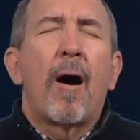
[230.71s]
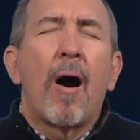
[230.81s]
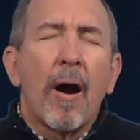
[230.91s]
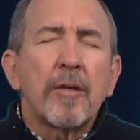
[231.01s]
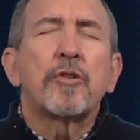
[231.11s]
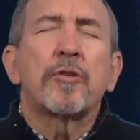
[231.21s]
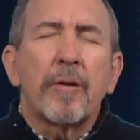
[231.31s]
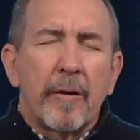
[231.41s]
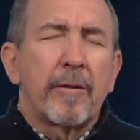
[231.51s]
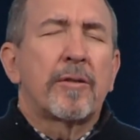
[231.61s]
our
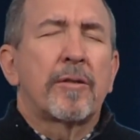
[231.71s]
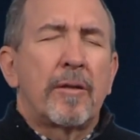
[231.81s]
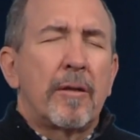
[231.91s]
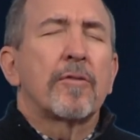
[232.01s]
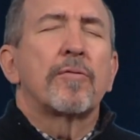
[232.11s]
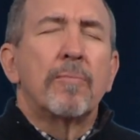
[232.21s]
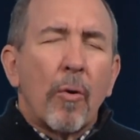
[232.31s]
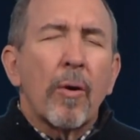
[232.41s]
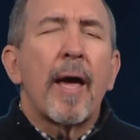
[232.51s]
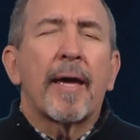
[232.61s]
church looks
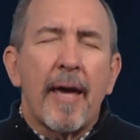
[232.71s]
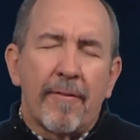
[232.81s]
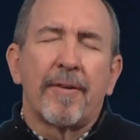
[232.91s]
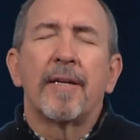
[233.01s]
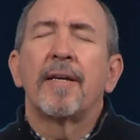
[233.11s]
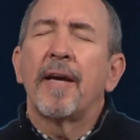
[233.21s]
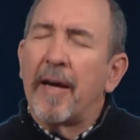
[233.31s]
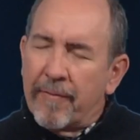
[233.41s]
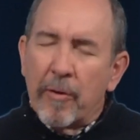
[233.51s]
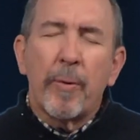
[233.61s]
more like heaven
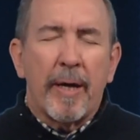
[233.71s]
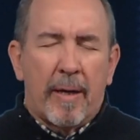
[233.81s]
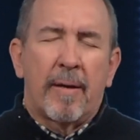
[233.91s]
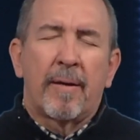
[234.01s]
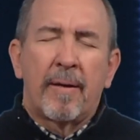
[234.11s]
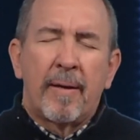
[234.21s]
every week.